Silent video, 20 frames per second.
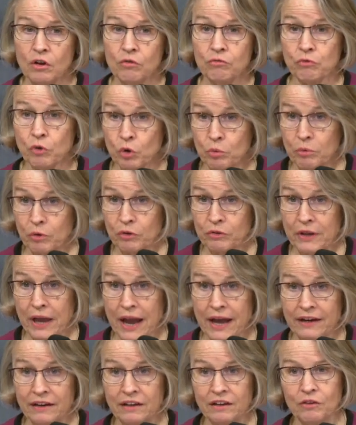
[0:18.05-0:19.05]
verbal
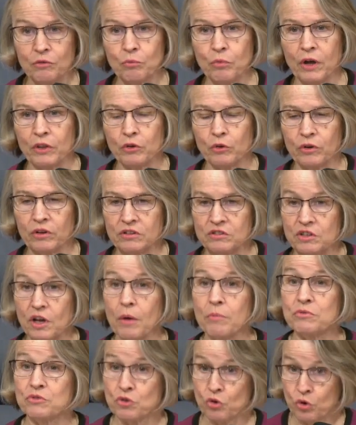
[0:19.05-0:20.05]
data, whether it's
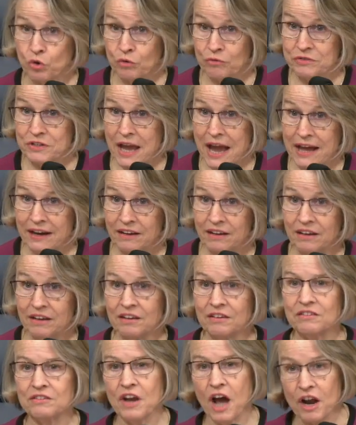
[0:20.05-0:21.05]
observed data,
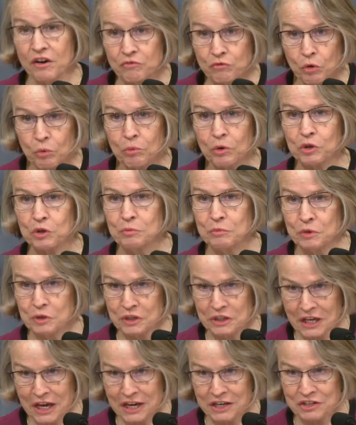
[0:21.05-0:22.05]
nonverbal
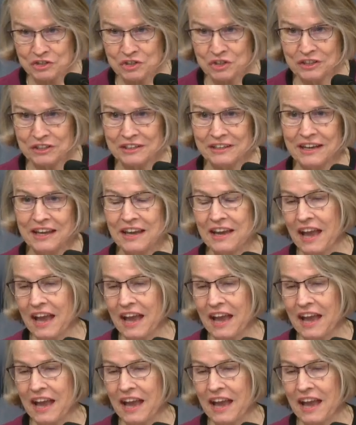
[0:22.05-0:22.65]
communication,